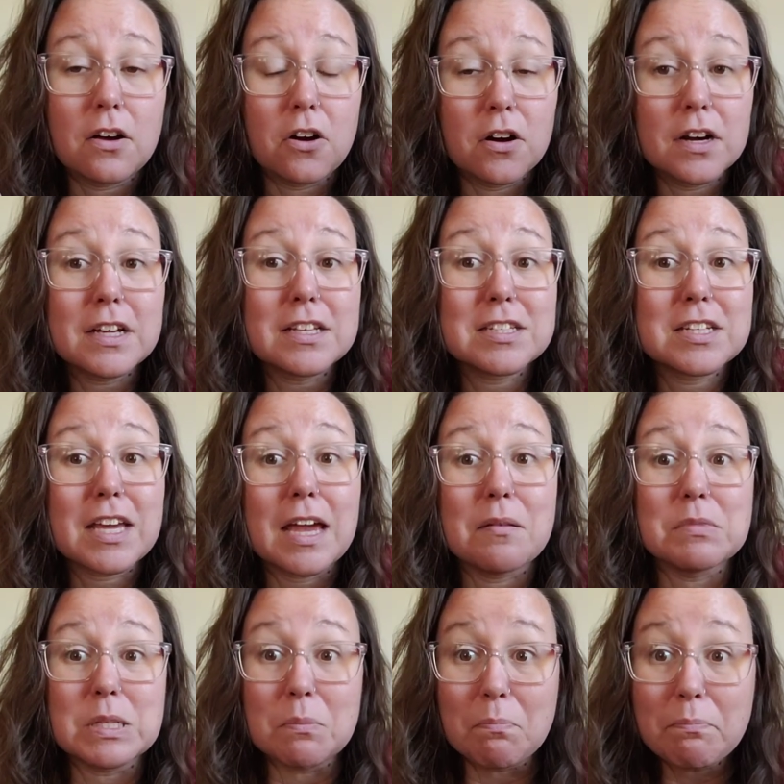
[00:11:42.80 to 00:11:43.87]
artist
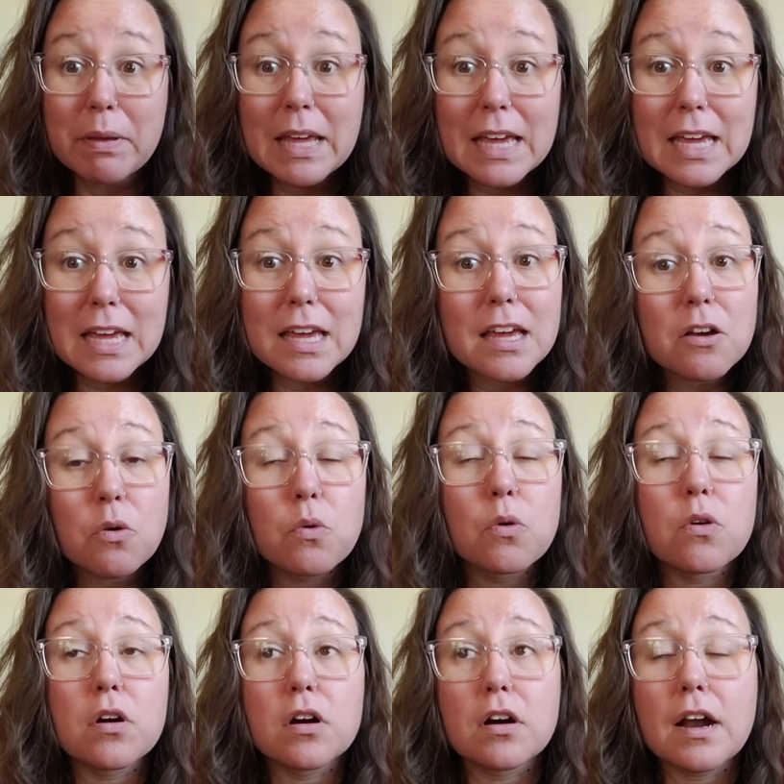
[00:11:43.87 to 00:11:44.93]
came to be
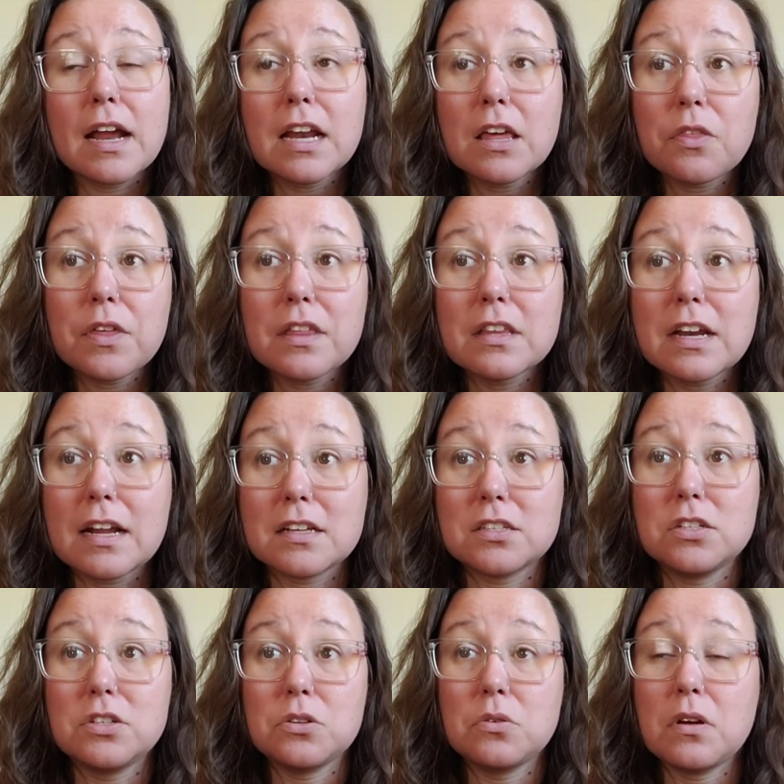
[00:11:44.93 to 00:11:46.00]
or anything that
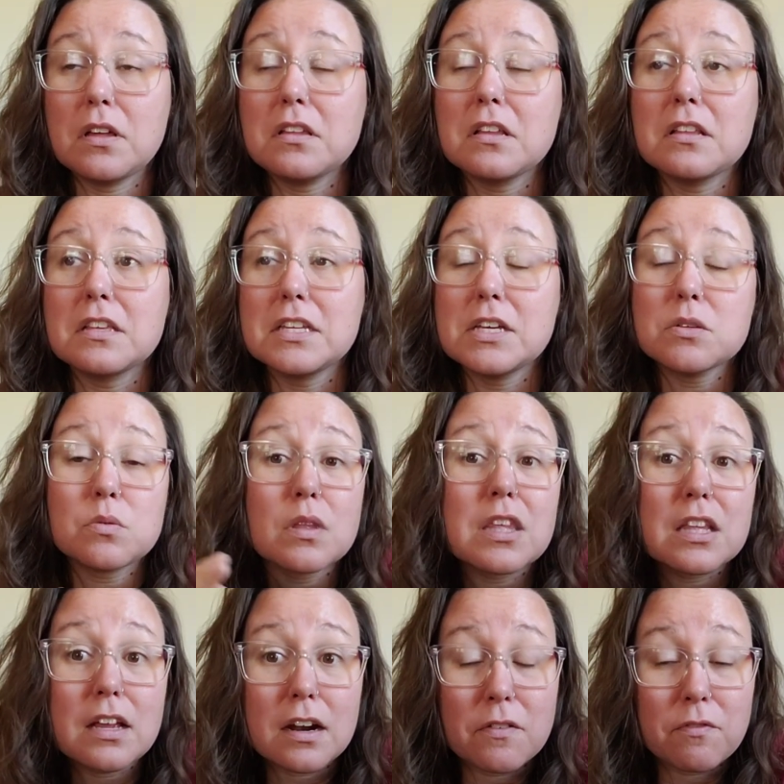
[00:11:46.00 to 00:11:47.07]
has to do it deals with
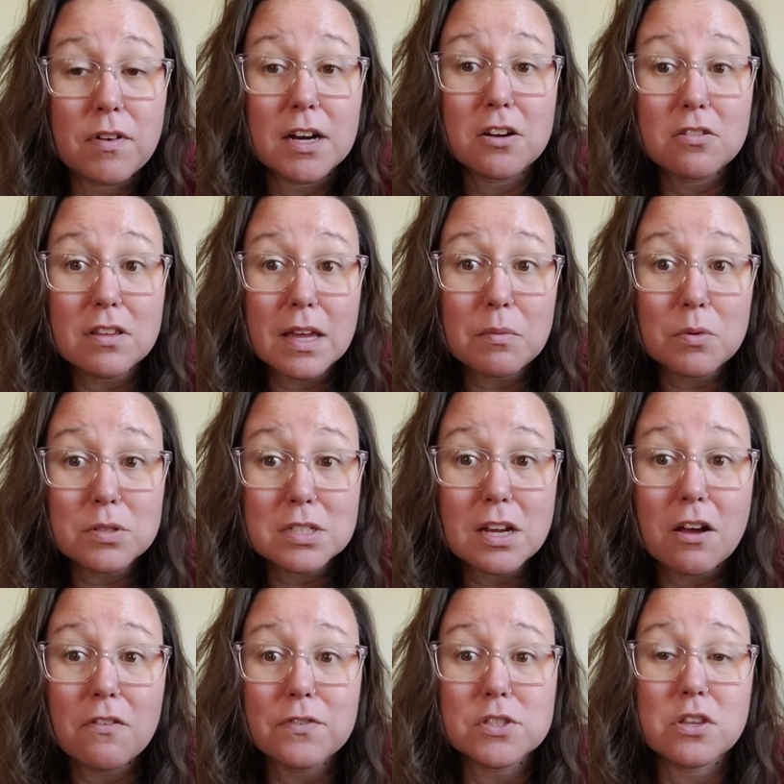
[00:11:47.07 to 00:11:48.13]
a lot of record label
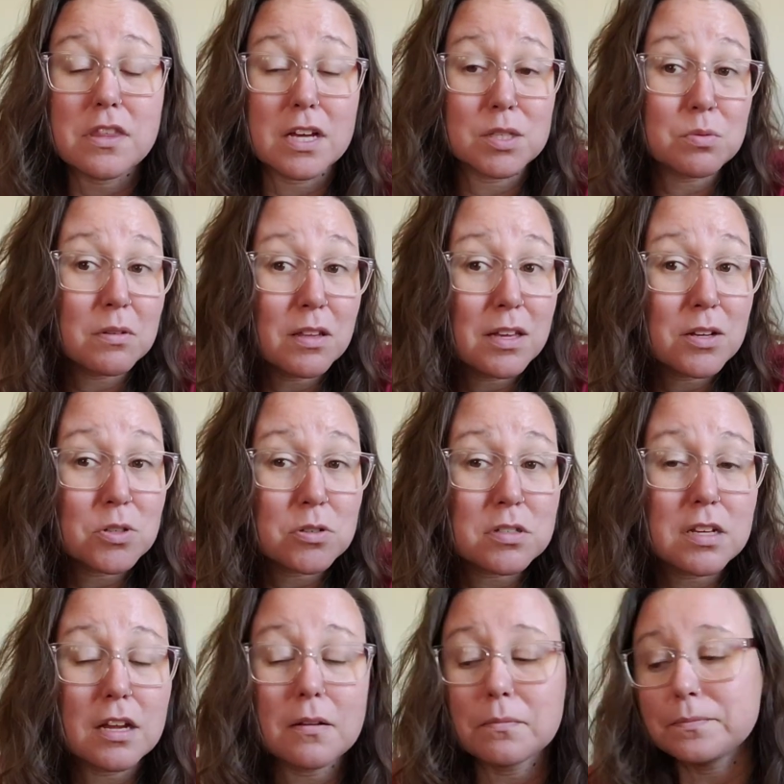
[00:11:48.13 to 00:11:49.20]
stuff, so that's really
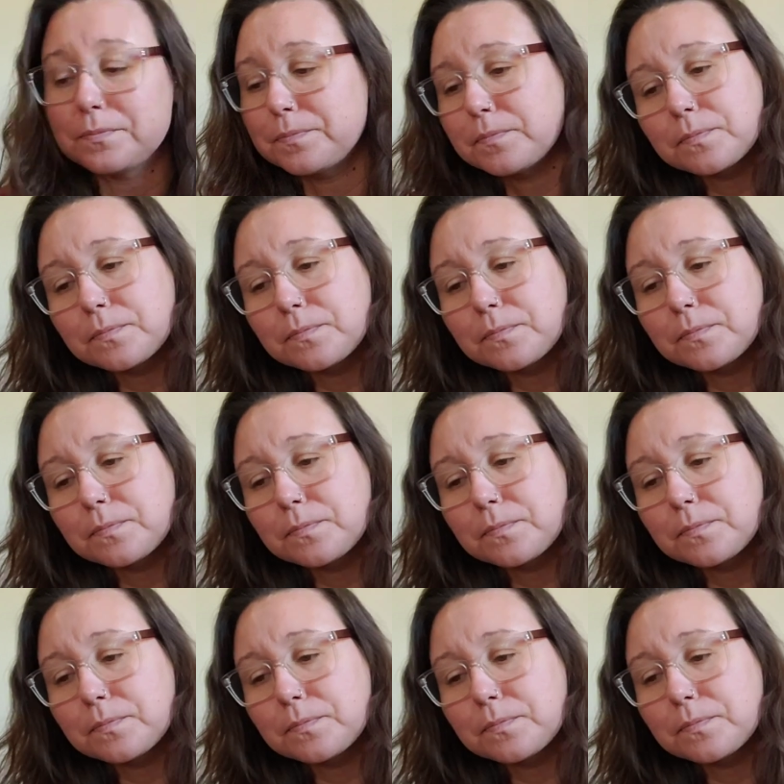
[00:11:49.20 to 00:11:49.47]
interesting.